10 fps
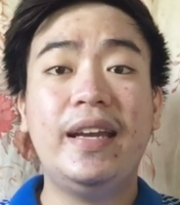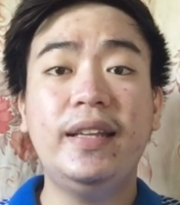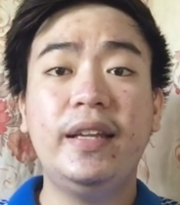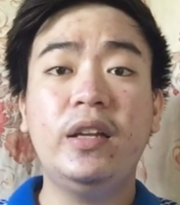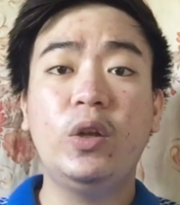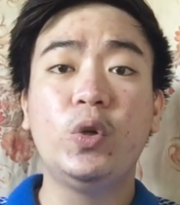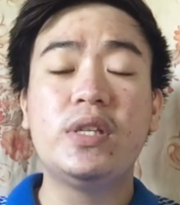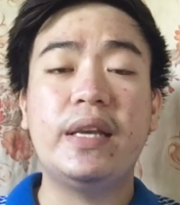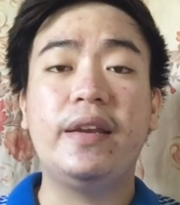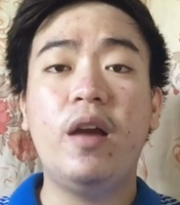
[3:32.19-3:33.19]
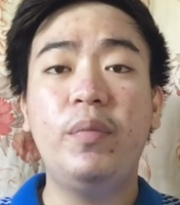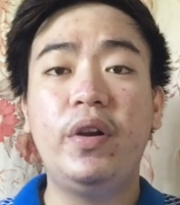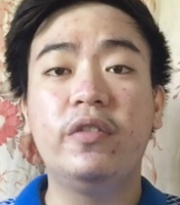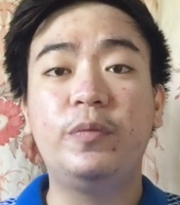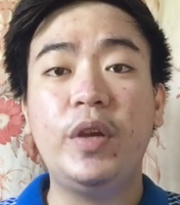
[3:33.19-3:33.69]
It includes a
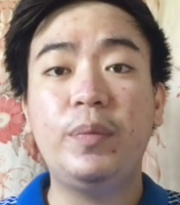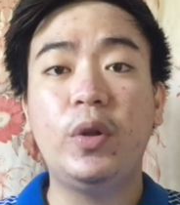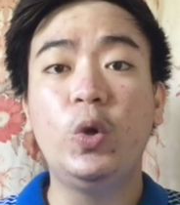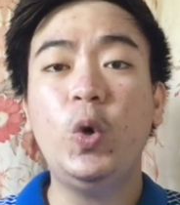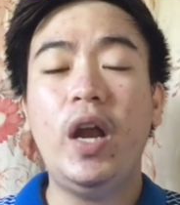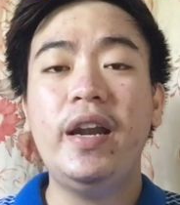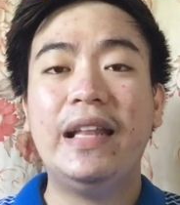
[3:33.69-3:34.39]
number of people who are